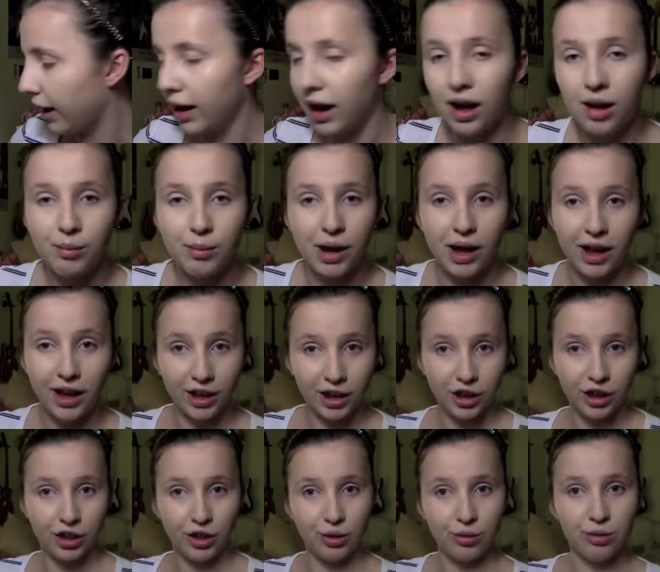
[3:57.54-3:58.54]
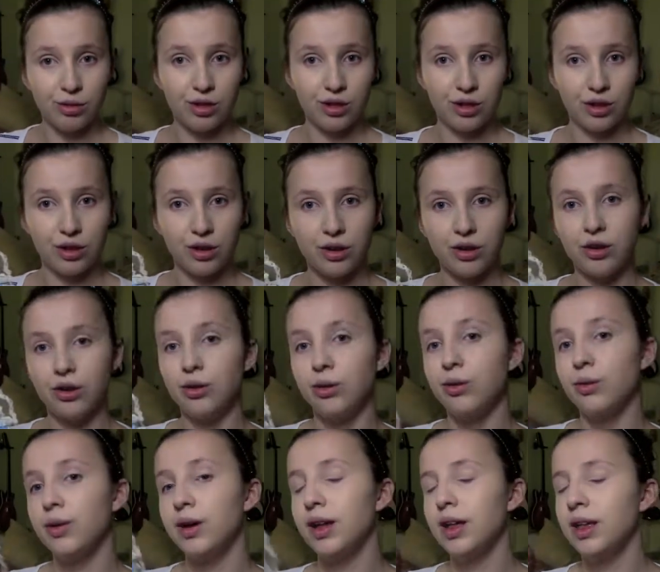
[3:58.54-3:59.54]
got my cute
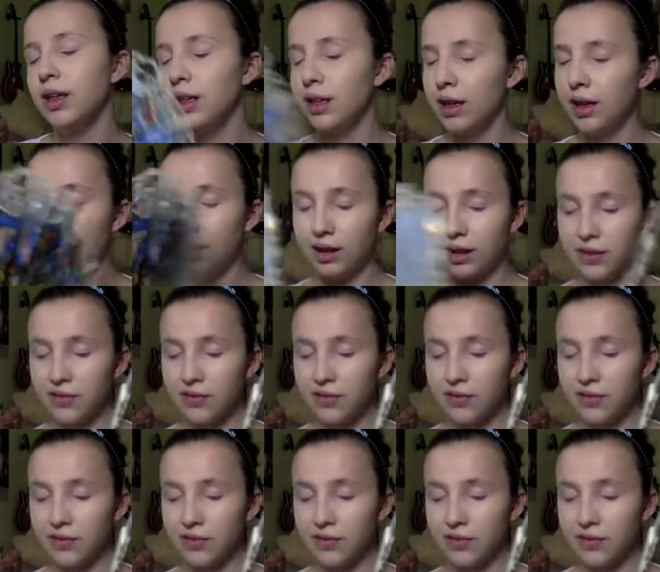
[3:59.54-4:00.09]
new Italy